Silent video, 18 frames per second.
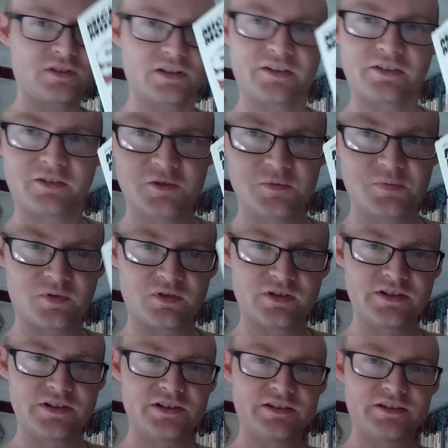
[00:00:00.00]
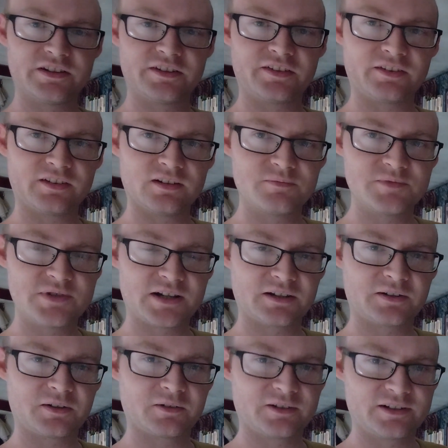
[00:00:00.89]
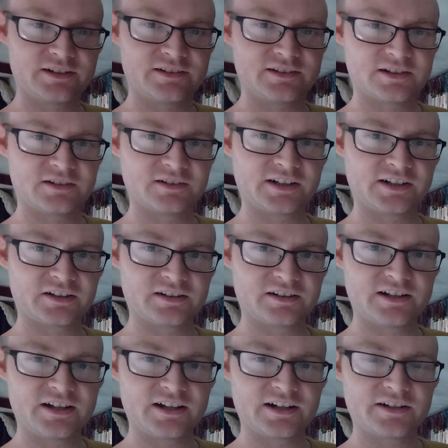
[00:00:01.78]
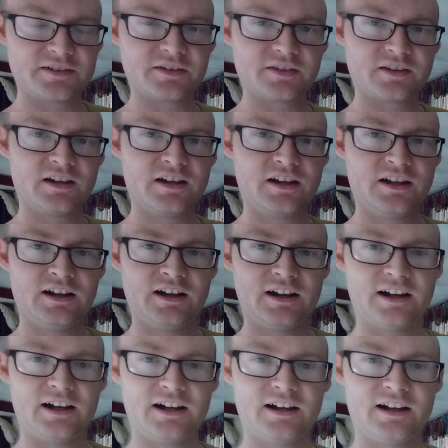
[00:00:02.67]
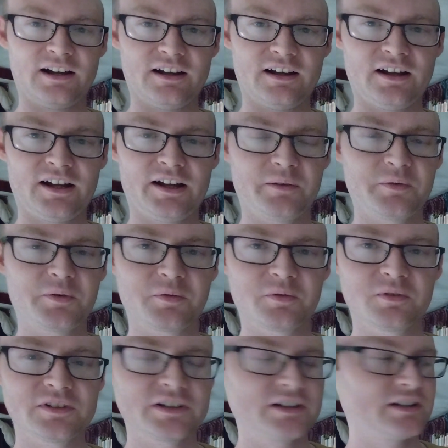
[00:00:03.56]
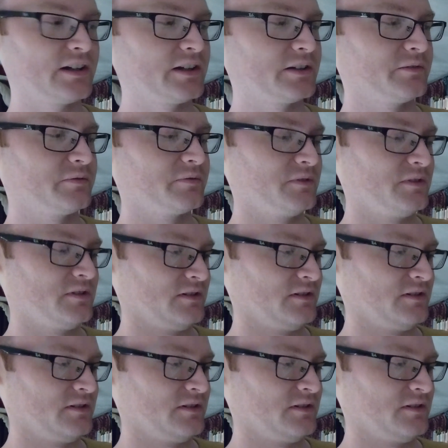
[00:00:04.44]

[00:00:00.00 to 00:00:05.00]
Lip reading: super into this subject or anything like that. I was really kind of,